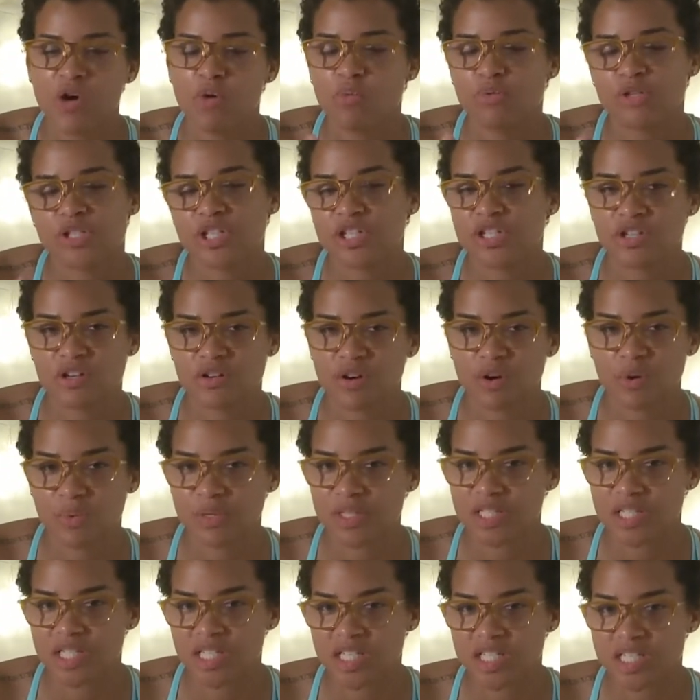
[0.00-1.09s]
which is no
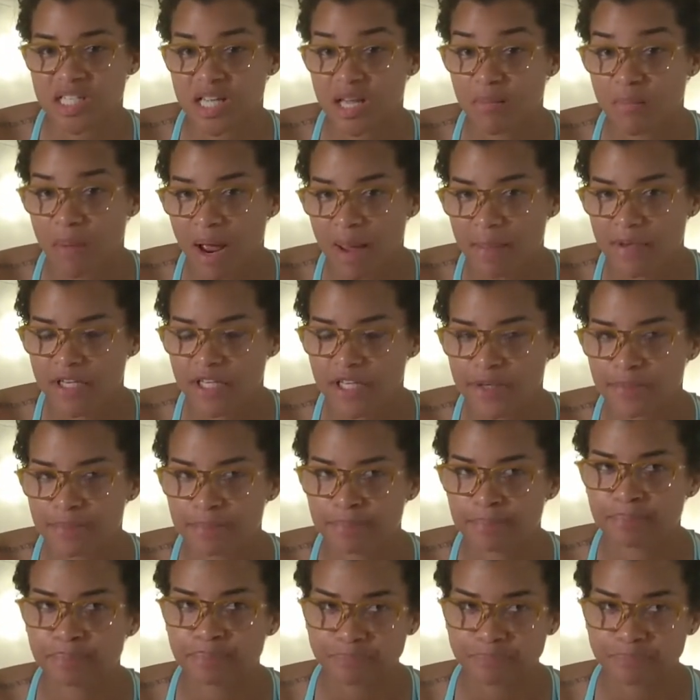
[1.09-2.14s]
coincidence in my opinion.